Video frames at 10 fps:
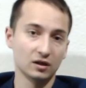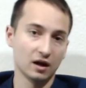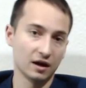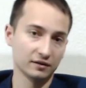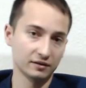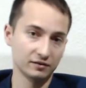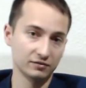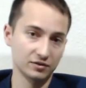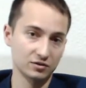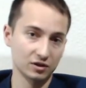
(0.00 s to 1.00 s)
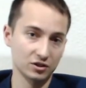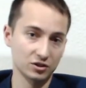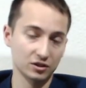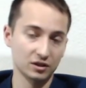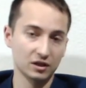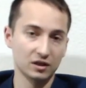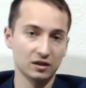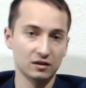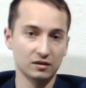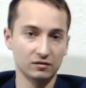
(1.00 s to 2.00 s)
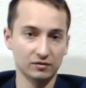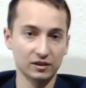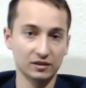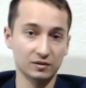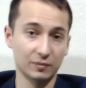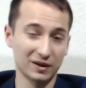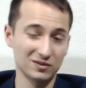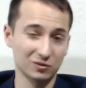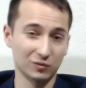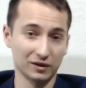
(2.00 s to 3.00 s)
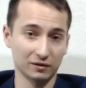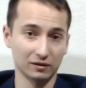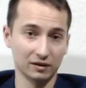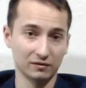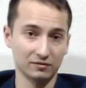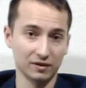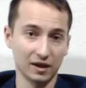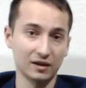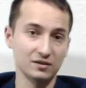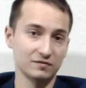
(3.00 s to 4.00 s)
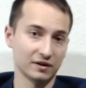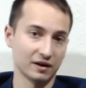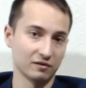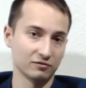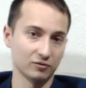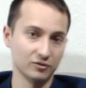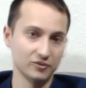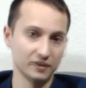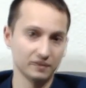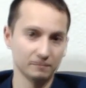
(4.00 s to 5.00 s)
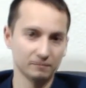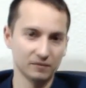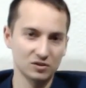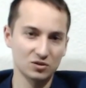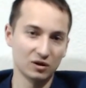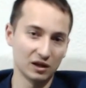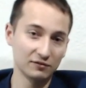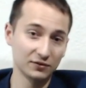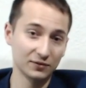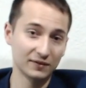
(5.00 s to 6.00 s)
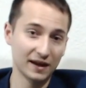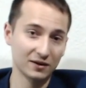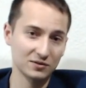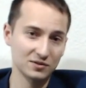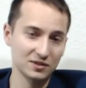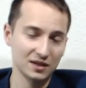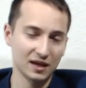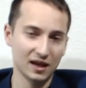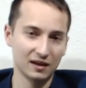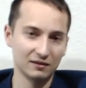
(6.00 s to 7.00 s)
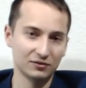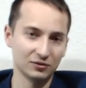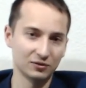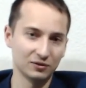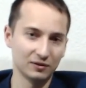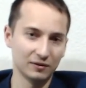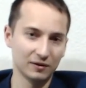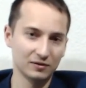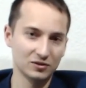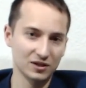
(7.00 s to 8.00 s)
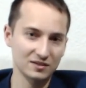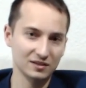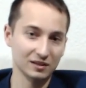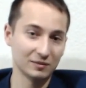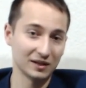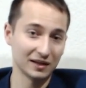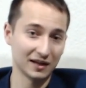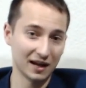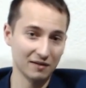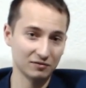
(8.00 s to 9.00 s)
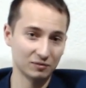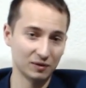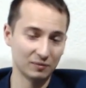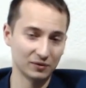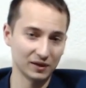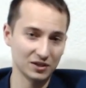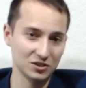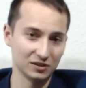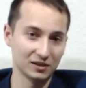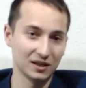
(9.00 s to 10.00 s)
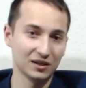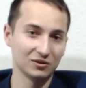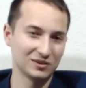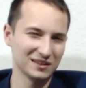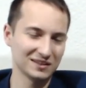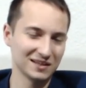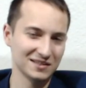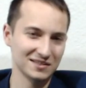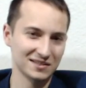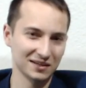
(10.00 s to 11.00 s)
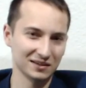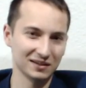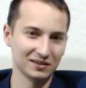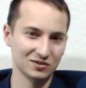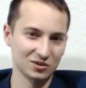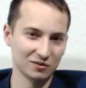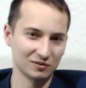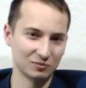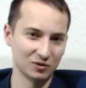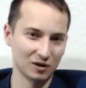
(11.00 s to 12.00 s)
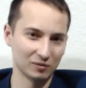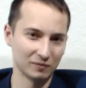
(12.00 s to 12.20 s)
other infrastructure really depends on where you live, and it's very unfortunate. So if you're Thanos, and if you just eliminated half of the population, you didn't necessarily solve the problem.